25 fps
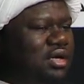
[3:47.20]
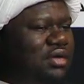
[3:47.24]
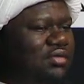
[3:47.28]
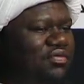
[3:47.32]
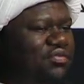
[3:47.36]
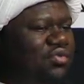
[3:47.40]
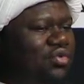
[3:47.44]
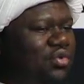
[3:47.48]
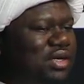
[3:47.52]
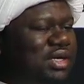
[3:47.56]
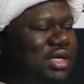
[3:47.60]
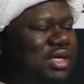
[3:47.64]

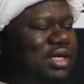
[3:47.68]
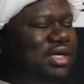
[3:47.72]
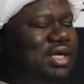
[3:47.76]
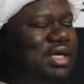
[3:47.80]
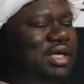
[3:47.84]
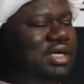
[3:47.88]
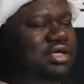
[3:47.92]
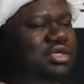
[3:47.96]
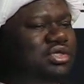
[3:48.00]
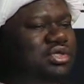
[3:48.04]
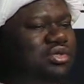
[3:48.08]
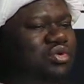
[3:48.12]

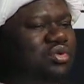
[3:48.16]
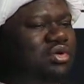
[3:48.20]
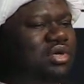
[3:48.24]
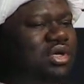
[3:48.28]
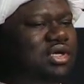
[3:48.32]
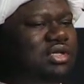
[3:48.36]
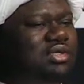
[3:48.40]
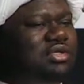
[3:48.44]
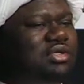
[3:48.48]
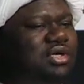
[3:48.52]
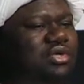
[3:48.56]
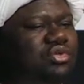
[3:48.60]
fornication or
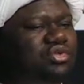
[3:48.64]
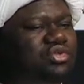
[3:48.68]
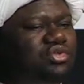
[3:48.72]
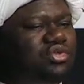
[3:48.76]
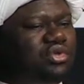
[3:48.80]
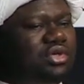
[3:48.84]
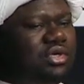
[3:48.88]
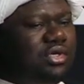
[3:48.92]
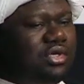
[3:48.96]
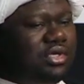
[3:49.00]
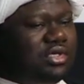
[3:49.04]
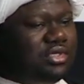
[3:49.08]

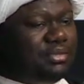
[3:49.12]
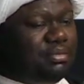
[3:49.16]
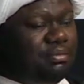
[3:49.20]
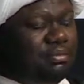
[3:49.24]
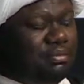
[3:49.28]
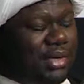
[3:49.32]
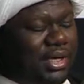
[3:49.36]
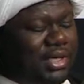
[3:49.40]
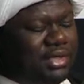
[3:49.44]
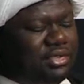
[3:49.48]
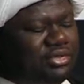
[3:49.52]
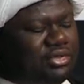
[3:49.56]
adultery, this
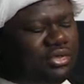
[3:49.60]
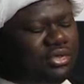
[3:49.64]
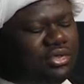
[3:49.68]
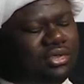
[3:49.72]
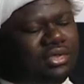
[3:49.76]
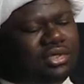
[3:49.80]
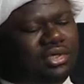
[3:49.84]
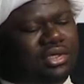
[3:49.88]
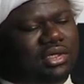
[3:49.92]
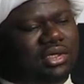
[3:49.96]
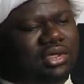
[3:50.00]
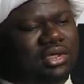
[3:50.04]
major
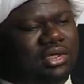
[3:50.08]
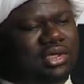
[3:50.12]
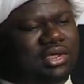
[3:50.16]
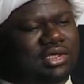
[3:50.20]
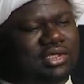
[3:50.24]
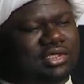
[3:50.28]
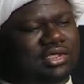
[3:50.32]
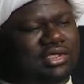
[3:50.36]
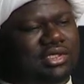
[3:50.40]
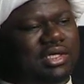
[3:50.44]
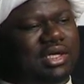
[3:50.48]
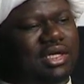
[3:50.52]

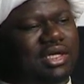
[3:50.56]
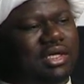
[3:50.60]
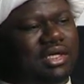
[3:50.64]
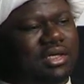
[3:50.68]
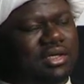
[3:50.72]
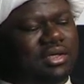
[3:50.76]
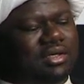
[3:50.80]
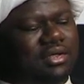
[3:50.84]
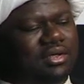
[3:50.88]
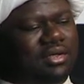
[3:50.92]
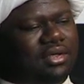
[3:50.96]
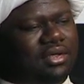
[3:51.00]

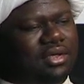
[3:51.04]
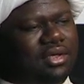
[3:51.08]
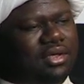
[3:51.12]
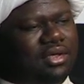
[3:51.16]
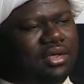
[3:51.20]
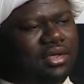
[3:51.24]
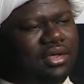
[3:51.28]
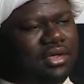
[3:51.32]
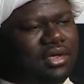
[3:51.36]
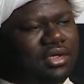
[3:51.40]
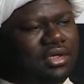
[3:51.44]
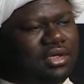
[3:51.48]
sin.
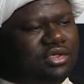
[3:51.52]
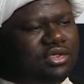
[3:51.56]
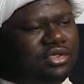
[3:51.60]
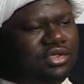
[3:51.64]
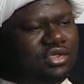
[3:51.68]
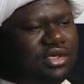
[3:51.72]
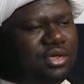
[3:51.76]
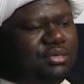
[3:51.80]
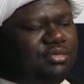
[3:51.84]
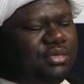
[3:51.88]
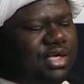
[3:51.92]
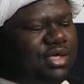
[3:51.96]
So
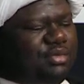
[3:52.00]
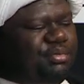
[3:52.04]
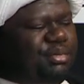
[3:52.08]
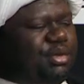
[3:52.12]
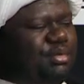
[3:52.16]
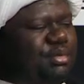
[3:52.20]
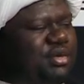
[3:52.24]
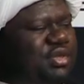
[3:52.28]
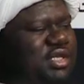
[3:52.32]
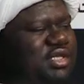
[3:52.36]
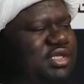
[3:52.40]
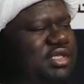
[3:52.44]
sometimes
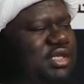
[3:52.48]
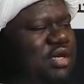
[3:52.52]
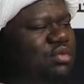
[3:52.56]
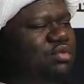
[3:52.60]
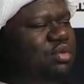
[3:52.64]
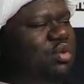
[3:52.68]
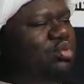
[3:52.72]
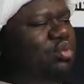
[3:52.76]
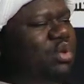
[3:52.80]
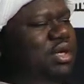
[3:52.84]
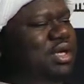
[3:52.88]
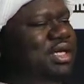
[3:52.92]
people, they say,
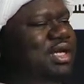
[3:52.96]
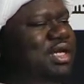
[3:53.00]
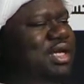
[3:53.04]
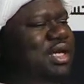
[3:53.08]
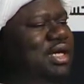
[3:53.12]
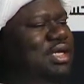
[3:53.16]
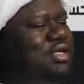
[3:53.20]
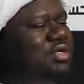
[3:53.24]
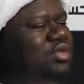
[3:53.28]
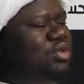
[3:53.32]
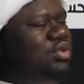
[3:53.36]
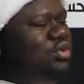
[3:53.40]
well, what can
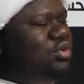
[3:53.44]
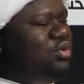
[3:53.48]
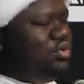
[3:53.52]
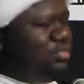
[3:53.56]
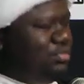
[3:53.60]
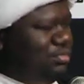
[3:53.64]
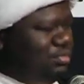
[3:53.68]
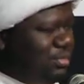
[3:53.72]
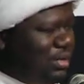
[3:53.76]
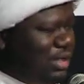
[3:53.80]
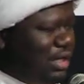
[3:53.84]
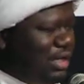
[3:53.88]
I
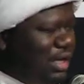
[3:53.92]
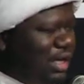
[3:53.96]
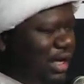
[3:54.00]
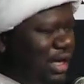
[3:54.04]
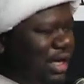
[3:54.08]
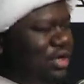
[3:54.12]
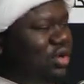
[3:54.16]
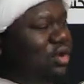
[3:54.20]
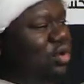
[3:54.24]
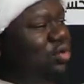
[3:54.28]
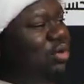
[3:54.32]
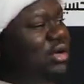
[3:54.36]
do?
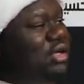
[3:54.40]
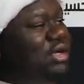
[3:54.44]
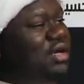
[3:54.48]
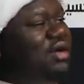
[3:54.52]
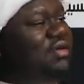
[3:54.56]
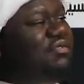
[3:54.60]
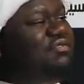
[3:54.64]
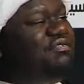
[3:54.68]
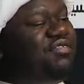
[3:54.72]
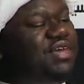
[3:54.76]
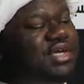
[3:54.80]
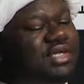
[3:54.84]
I don't want
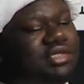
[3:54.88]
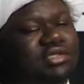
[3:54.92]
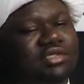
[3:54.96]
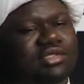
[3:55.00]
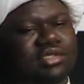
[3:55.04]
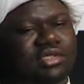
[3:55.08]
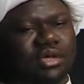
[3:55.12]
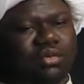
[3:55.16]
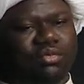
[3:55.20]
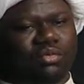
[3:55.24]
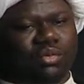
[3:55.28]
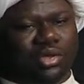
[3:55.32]
to offend
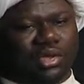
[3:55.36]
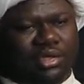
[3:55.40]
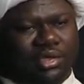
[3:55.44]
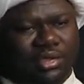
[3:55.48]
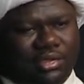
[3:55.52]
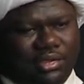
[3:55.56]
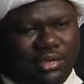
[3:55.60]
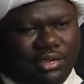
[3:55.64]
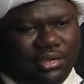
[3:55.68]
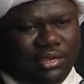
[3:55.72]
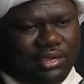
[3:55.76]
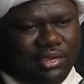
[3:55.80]
someone.
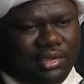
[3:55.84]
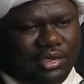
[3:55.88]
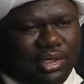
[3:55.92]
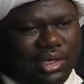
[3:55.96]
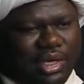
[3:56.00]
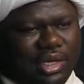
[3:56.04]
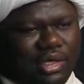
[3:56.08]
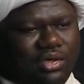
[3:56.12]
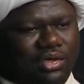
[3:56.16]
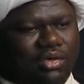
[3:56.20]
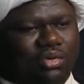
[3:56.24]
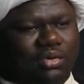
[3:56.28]

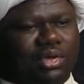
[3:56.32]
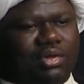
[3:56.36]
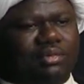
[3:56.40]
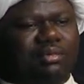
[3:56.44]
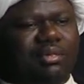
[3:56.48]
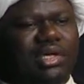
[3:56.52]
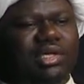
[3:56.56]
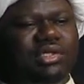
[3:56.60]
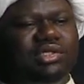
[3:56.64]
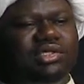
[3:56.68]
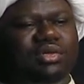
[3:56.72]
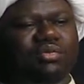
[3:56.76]
I don't want to
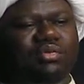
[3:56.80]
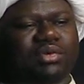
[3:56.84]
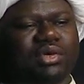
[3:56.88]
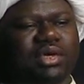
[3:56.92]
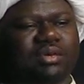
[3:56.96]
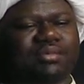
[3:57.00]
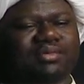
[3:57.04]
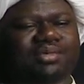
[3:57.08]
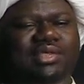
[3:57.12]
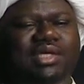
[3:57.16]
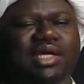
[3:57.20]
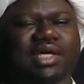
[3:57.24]
make someone
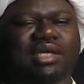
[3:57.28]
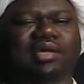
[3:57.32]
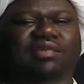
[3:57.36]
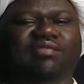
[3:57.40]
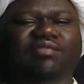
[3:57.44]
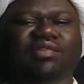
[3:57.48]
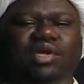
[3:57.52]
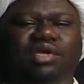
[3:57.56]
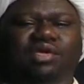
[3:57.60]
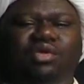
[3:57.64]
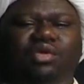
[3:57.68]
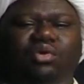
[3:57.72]
upset
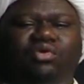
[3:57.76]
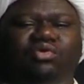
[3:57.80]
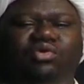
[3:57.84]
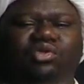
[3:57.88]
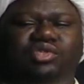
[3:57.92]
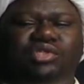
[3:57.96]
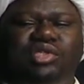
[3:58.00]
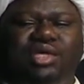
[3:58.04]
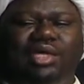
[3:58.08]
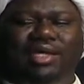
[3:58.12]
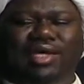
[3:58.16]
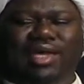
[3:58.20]
if I don't
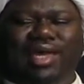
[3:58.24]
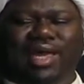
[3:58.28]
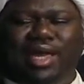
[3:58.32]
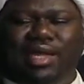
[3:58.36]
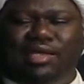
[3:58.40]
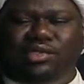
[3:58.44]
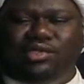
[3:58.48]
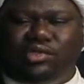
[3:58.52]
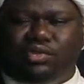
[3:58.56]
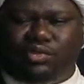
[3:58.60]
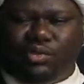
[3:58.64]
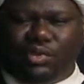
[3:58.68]
shake
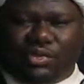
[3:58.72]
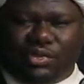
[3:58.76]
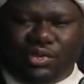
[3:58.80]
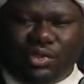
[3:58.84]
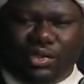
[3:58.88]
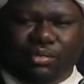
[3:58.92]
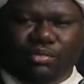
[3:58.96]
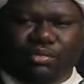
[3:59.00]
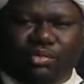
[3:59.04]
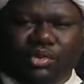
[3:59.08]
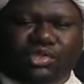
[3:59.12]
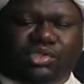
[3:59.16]
hands with
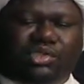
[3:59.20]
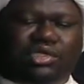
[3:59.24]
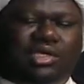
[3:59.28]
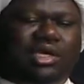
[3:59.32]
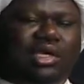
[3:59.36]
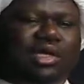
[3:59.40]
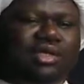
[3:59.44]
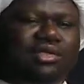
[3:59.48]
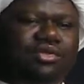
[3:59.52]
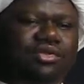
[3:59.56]
them. What should I